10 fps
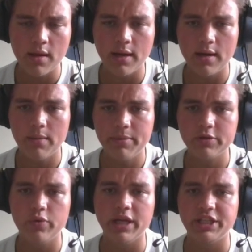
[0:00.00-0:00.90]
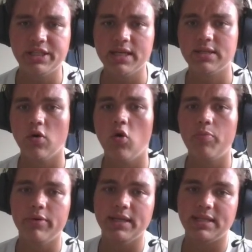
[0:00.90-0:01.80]
but queen h6, the whole
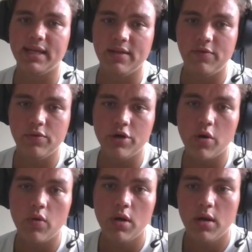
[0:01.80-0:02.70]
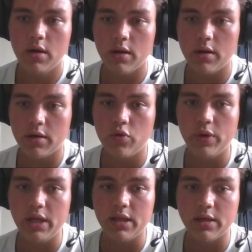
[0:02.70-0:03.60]
point is that if you go
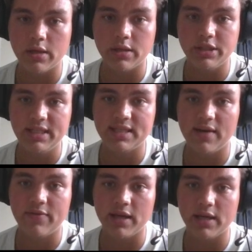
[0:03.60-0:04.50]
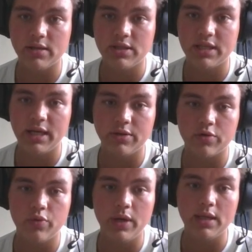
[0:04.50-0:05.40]
queen g7, I can take the
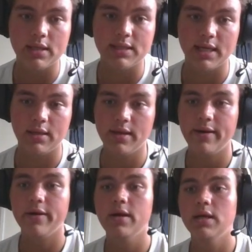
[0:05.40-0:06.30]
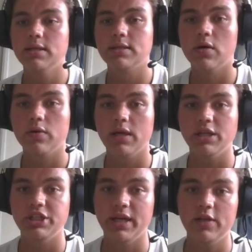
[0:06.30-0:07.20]
queen and take there. So
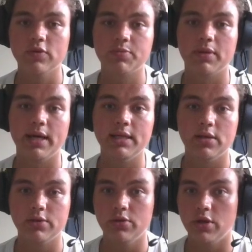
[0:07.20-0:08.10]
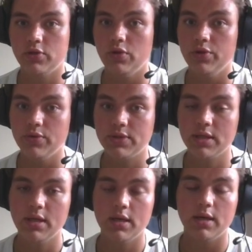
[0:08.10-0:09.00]
king g8 was played in order not to lose
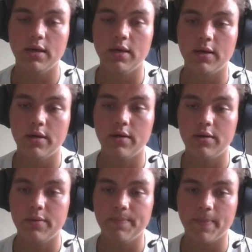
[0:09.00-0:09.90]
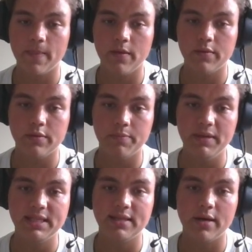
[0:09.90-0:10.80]
the
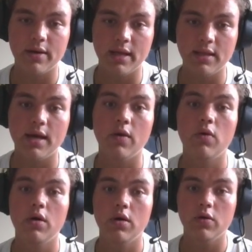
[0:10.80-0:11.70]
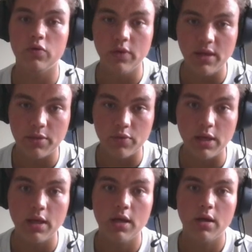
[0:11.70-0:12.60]
piece there, and now queen
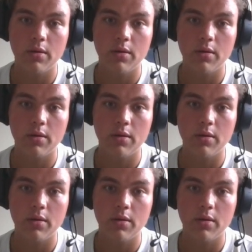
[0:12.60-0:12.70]
e3,